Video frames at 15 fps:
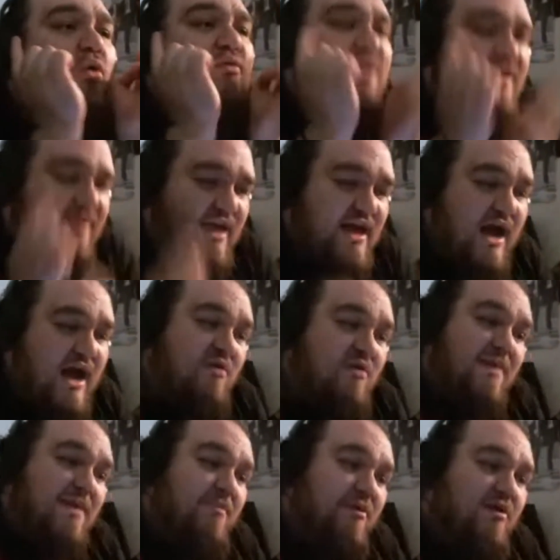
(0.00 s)
thing I
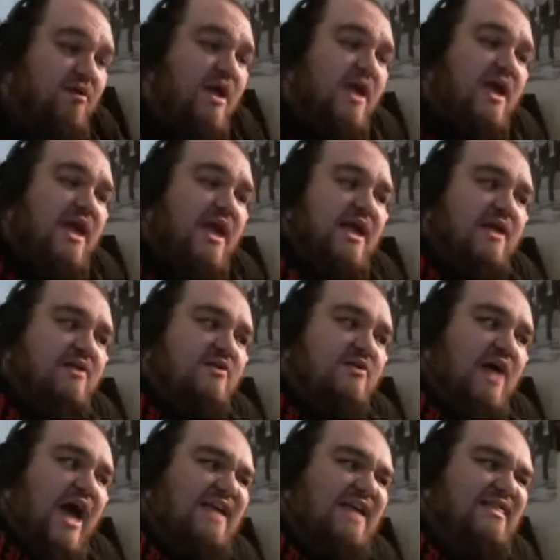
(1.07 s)
remember is
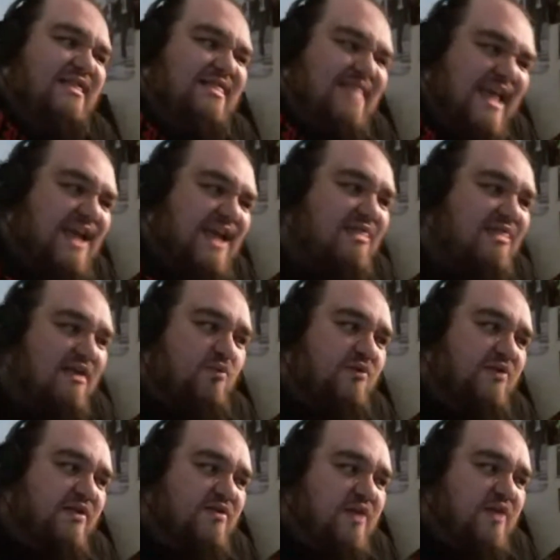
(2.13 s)
I think
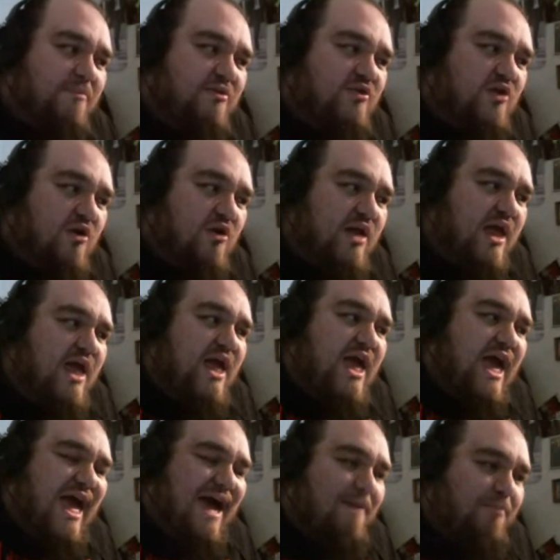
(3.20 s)
this episode,
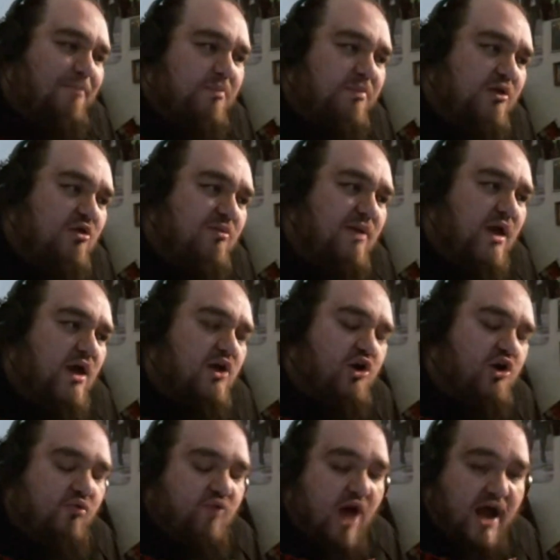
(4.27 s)
Apple Bloom
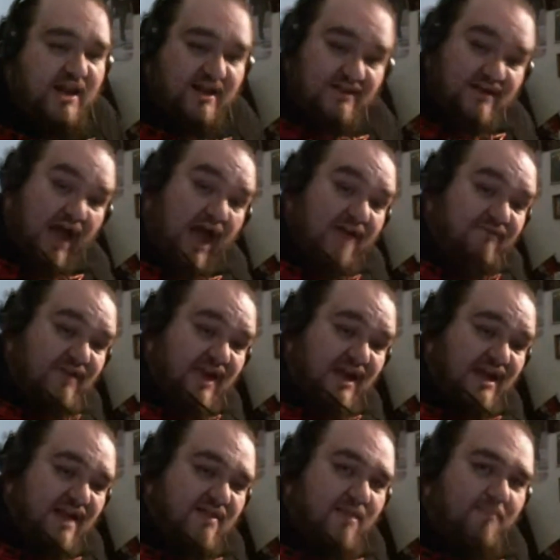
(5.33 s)
karate dive
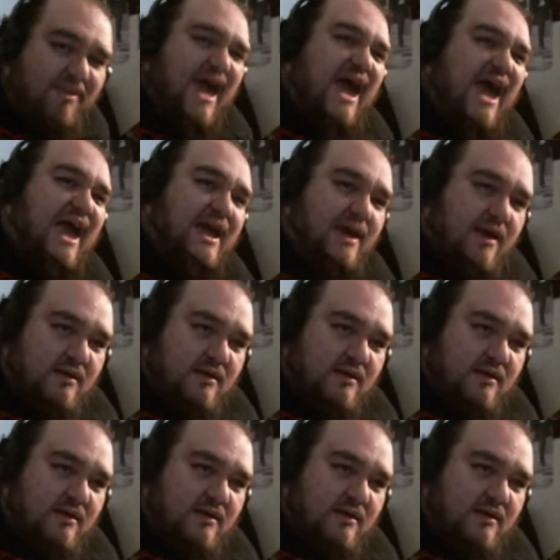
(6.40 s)
kicking the bag.